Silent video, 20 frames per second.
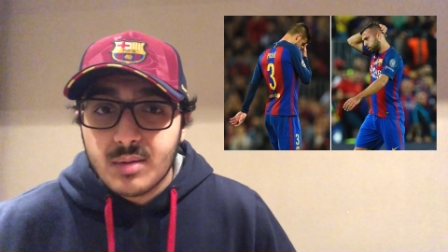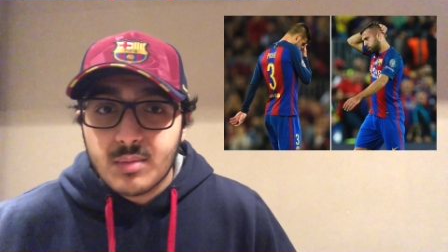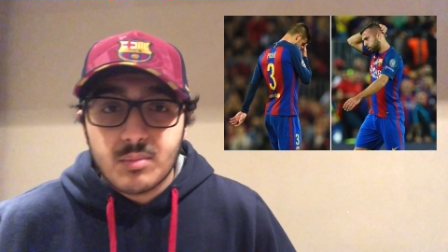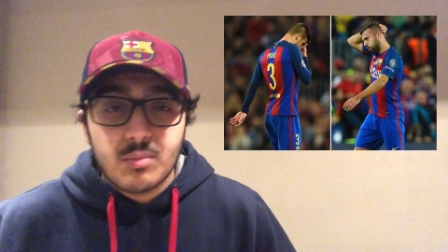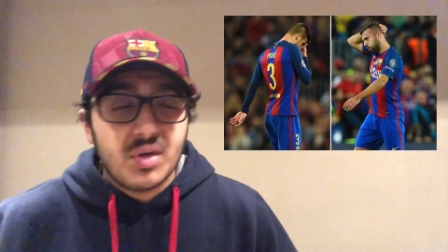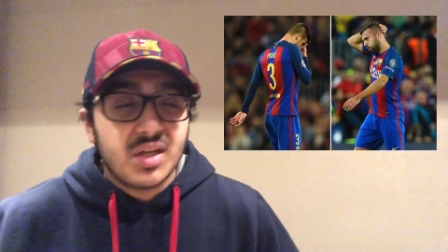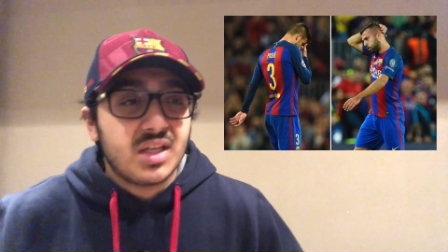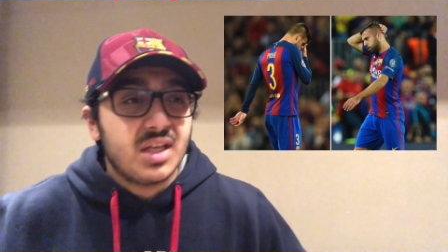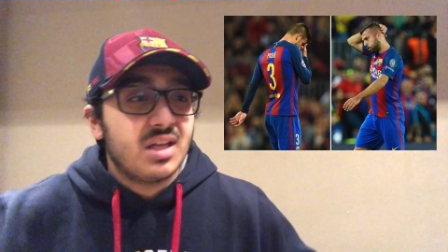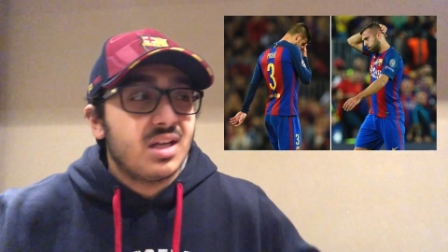
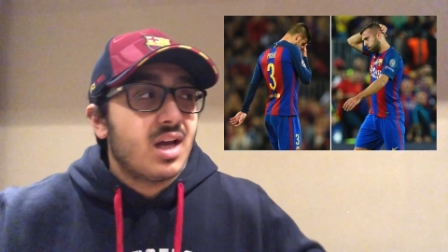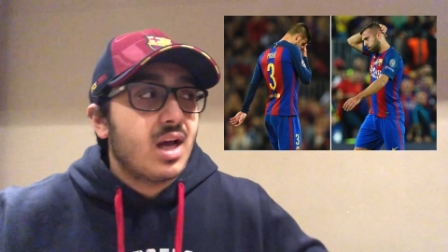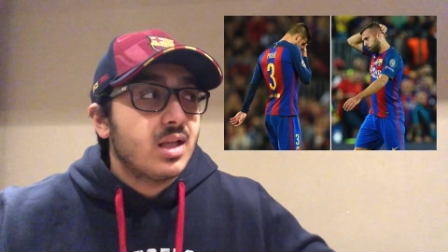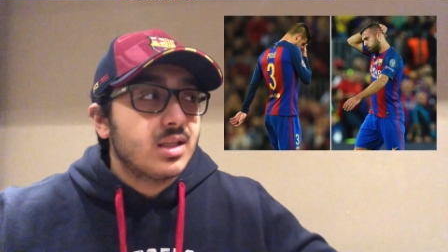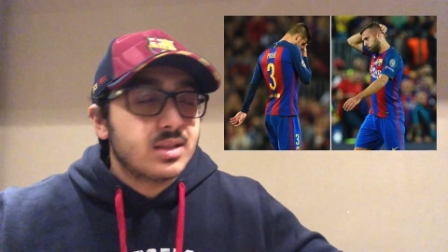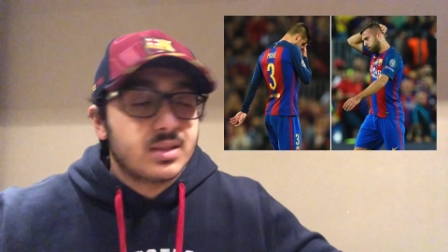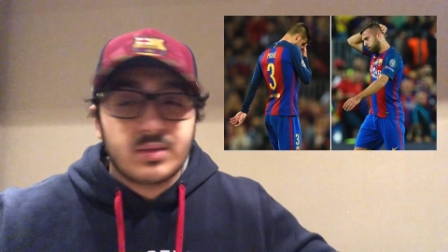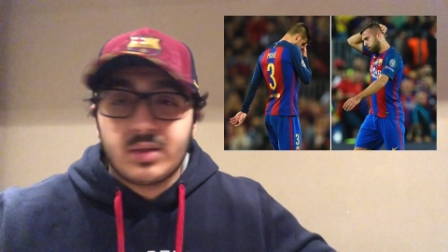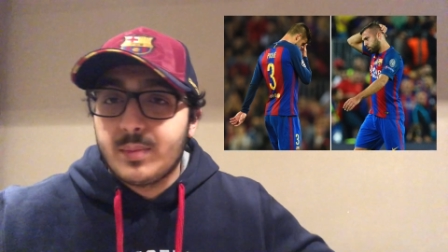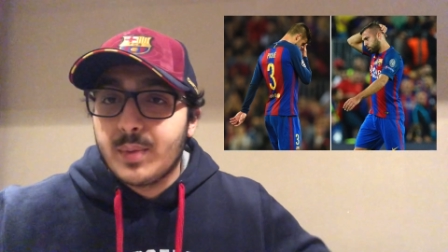Bring in Alex
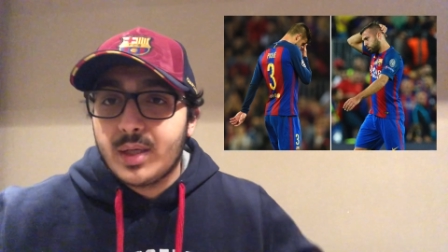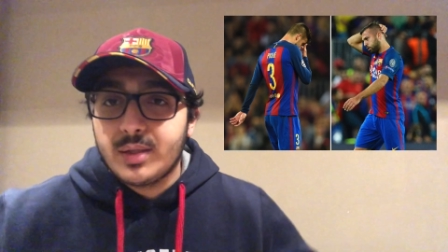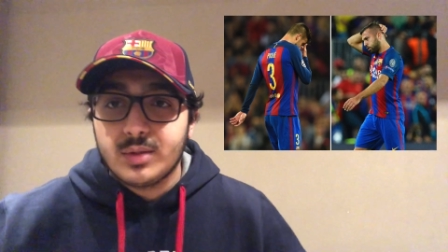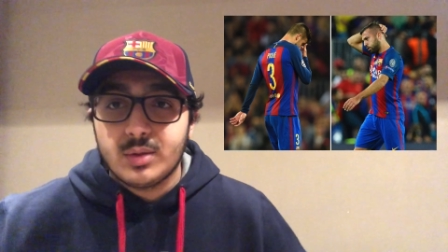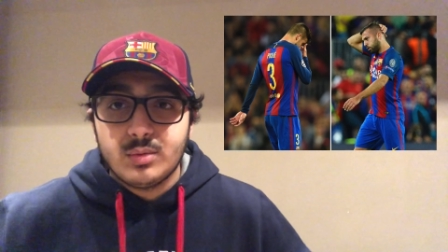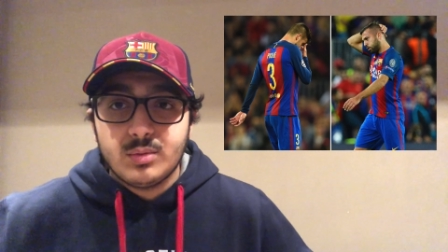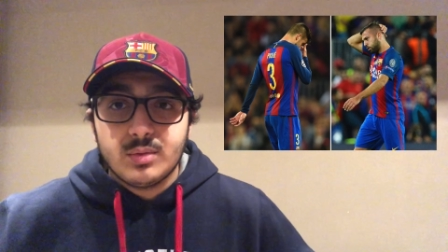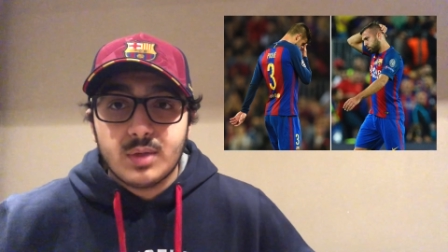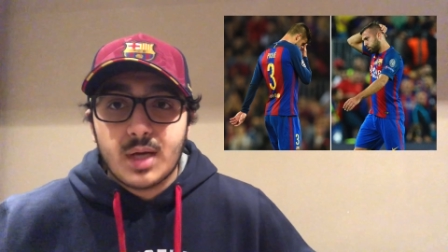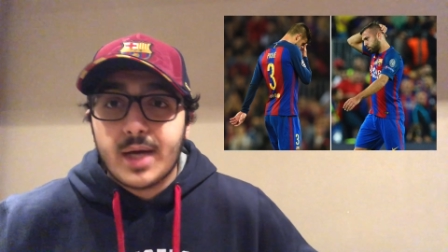
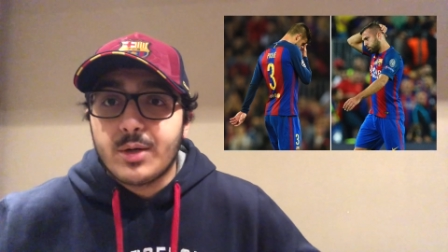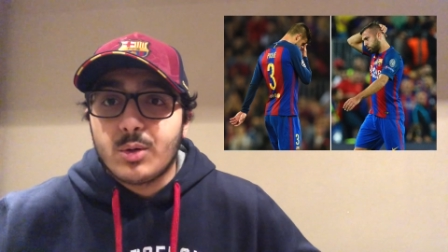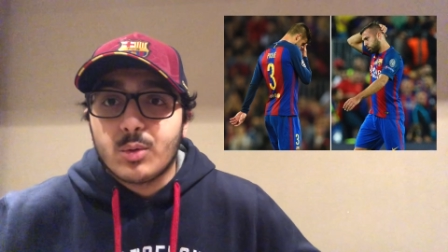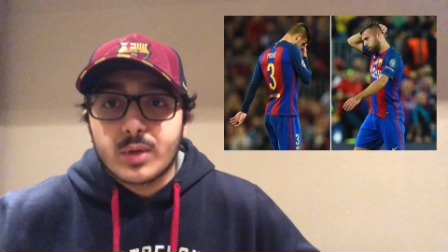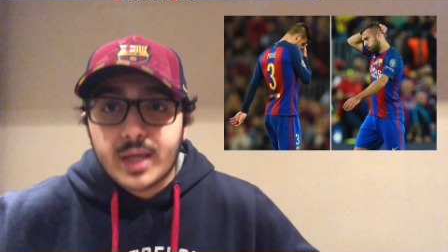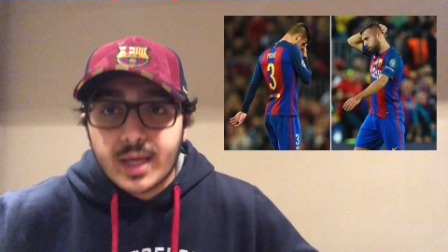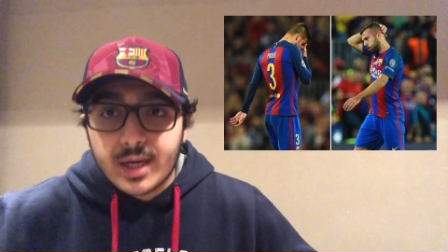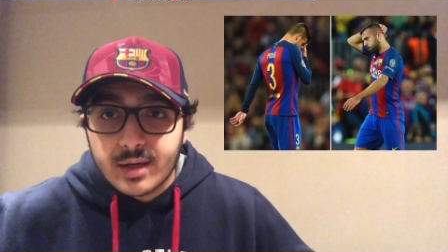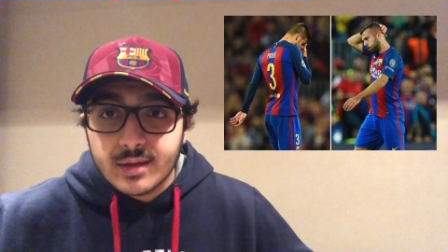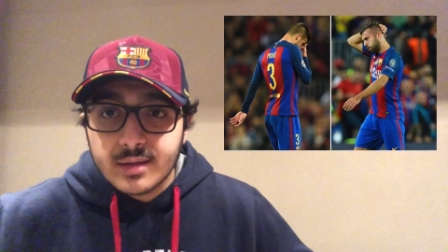Grimaldo. I don't
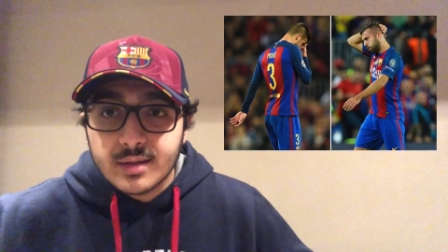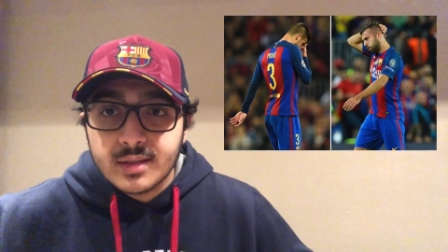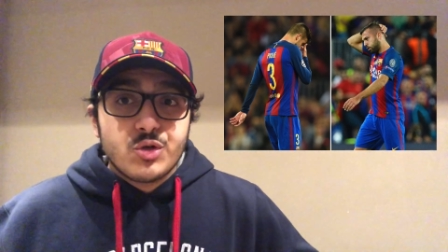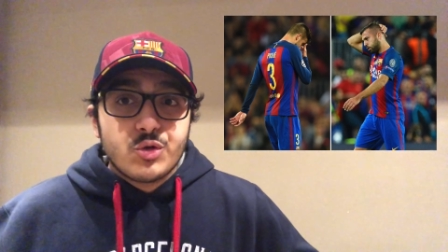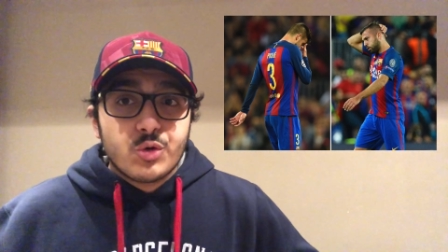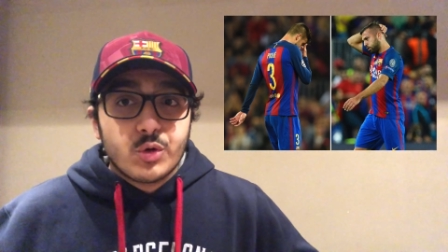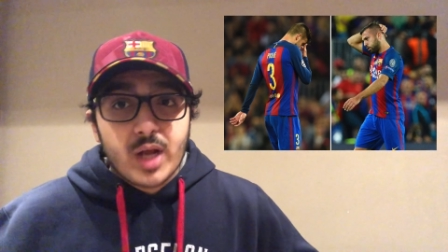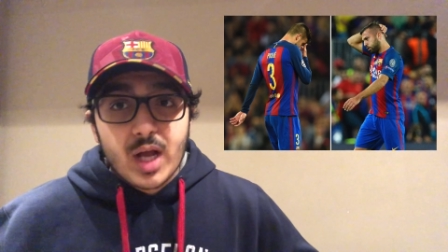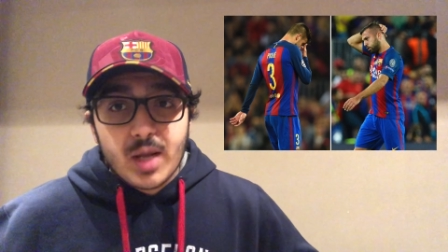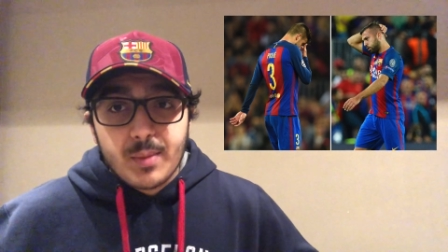care.
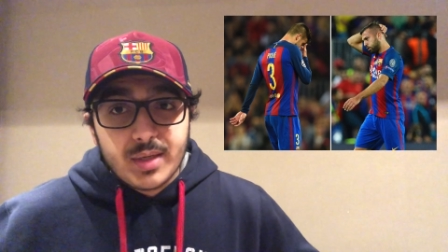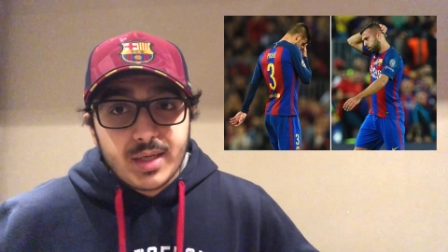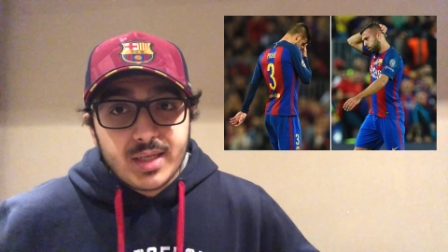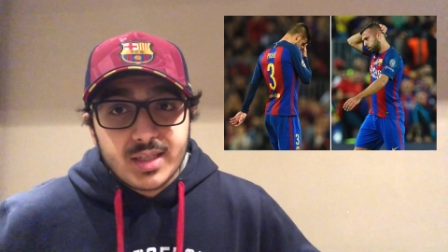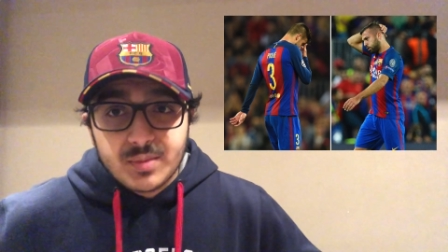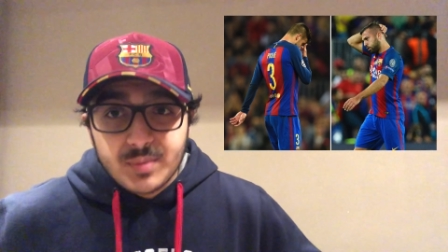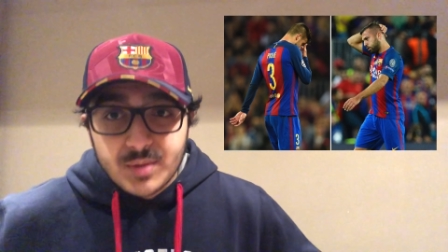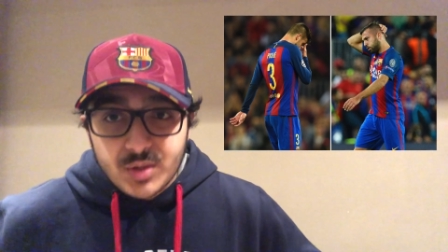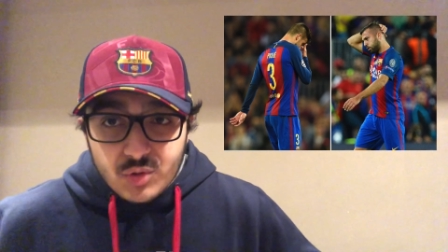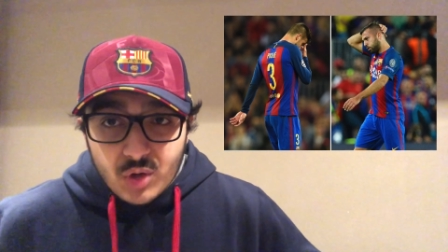Jordi Alba needs to
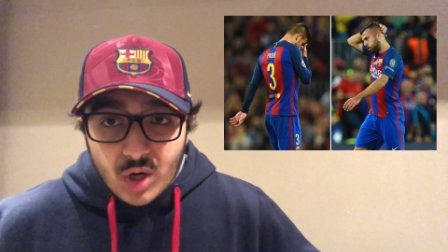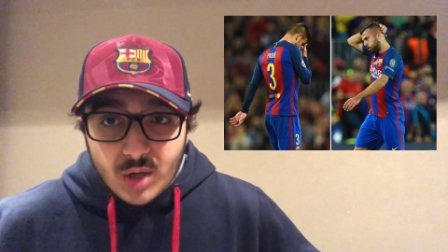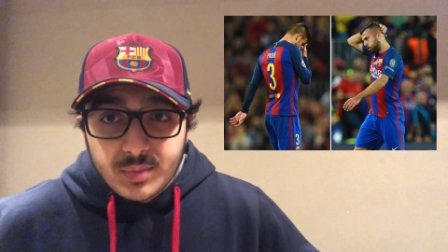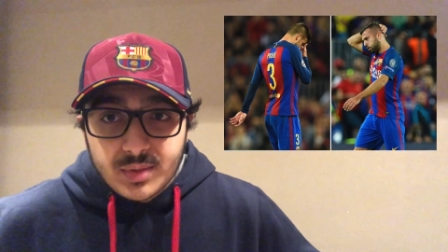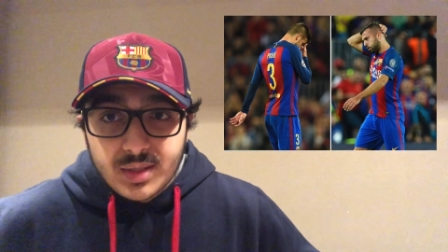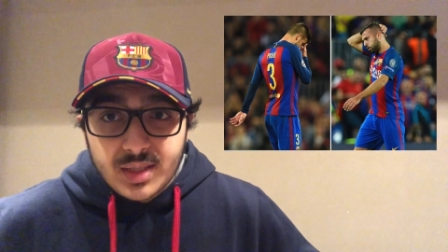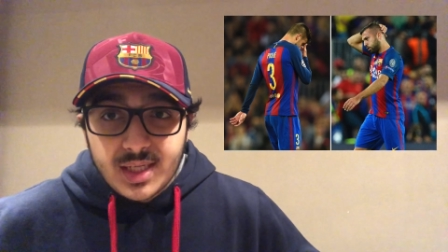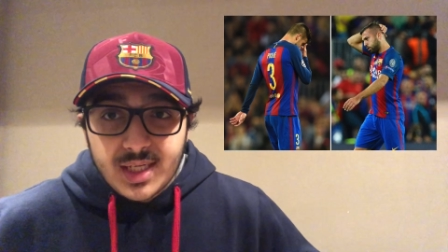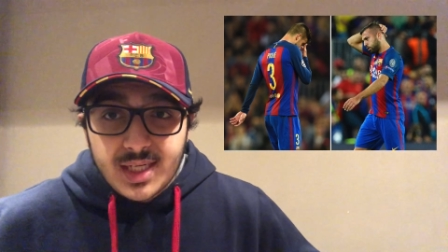be dropped.